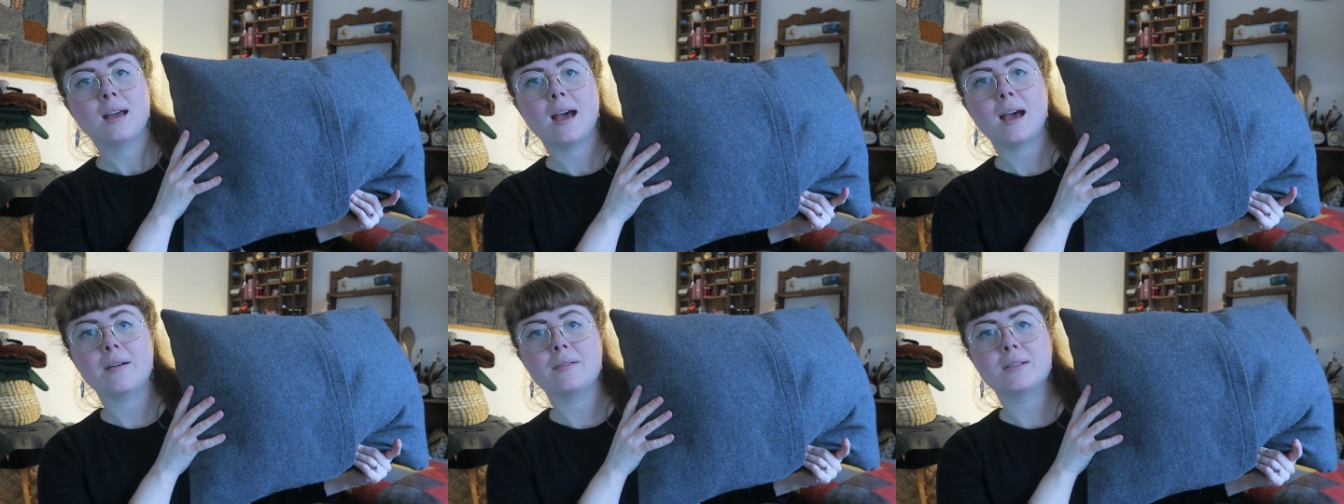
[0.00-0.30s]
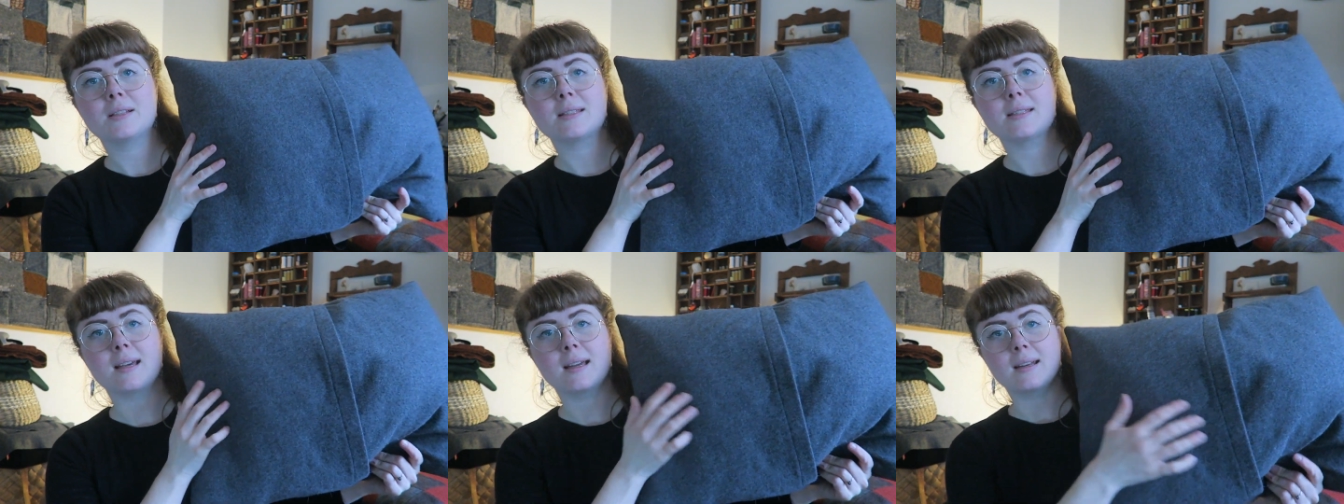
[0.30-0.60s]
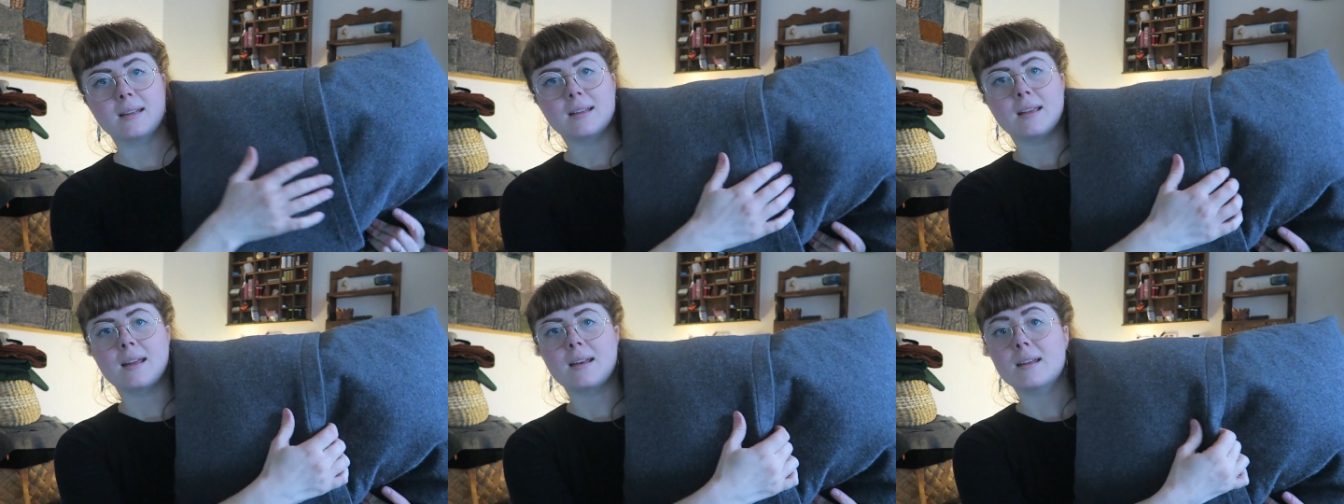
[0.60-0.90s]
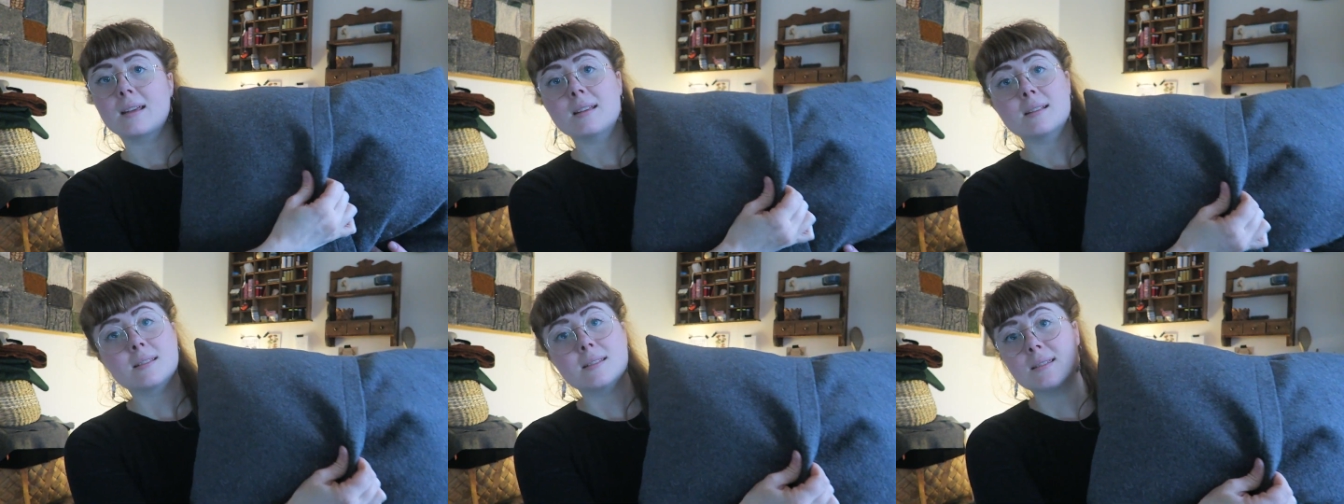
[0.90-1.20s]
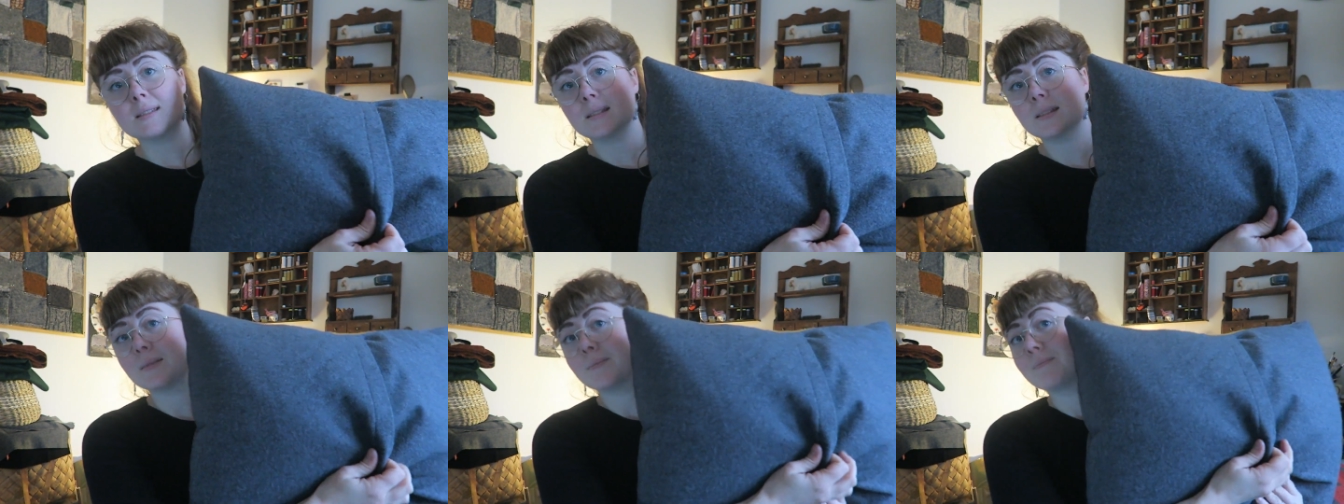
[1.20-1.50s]
Haven't decided yet.
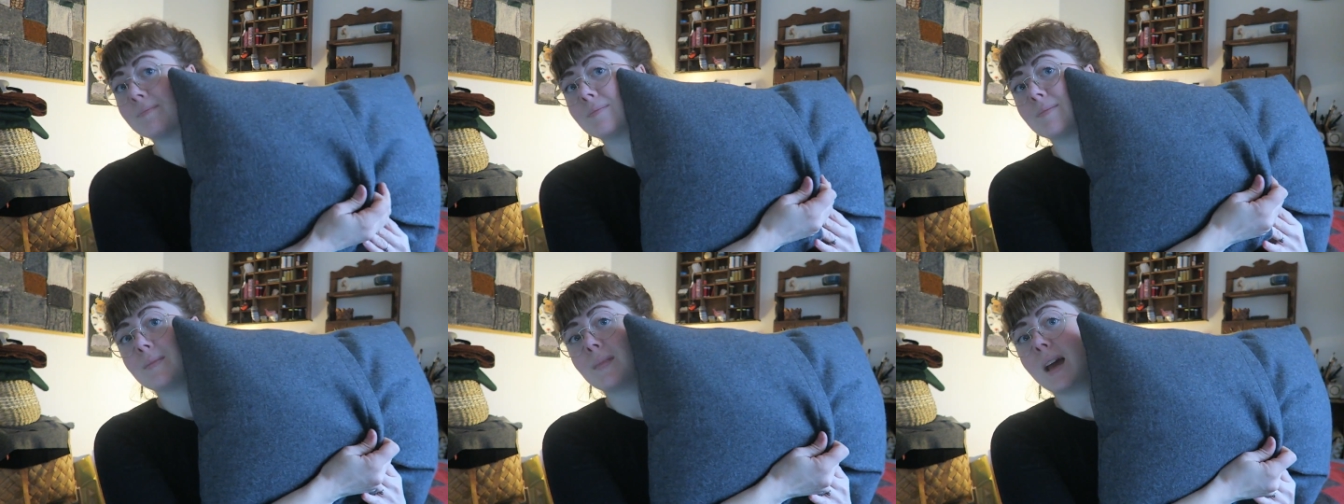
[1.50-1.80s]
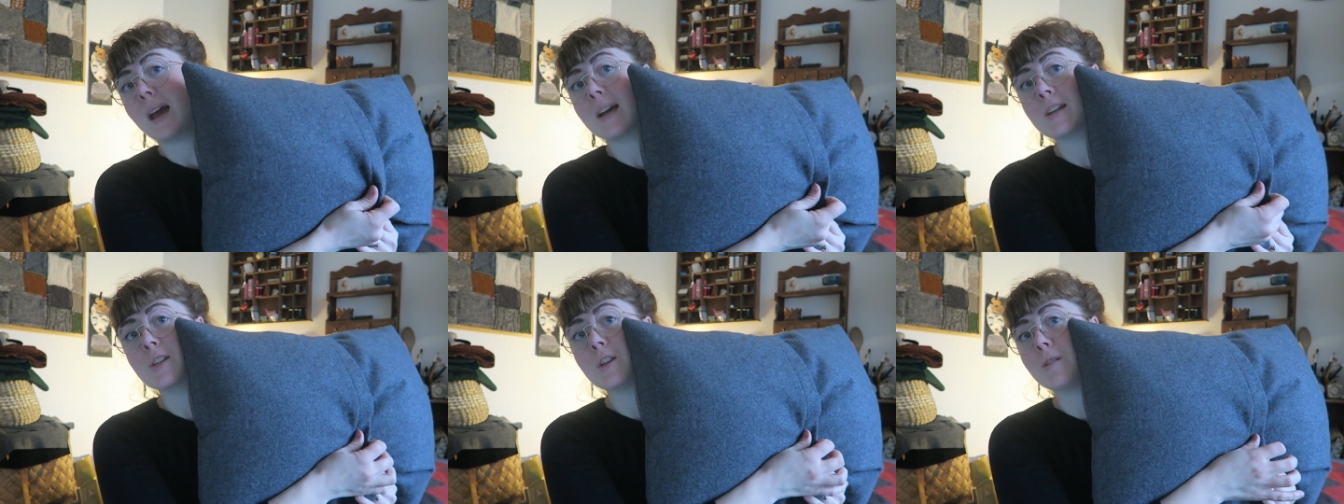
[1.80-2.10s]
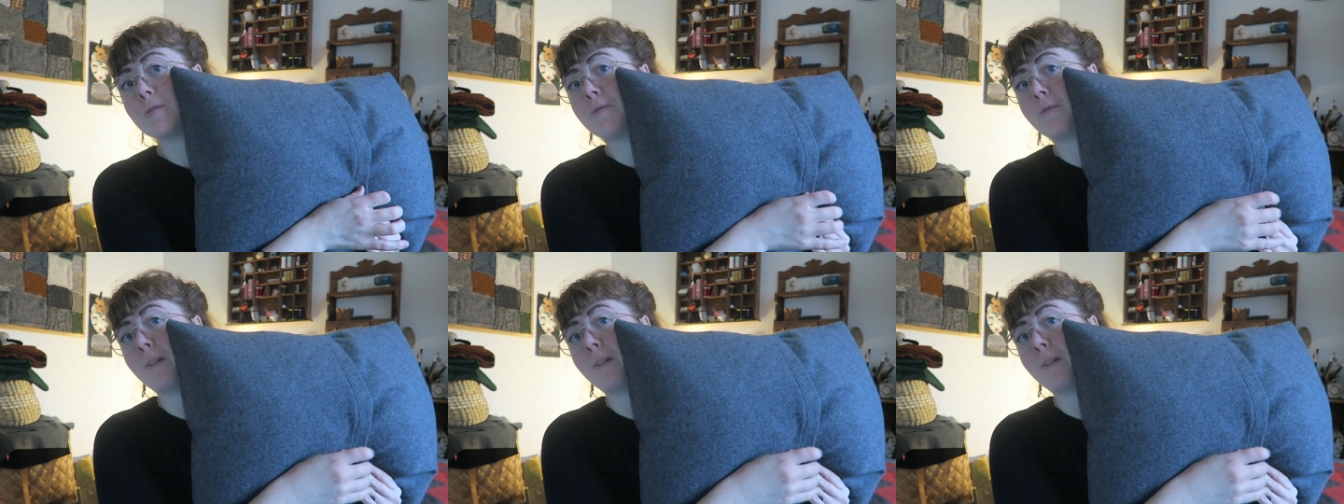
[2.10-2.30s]
It's actually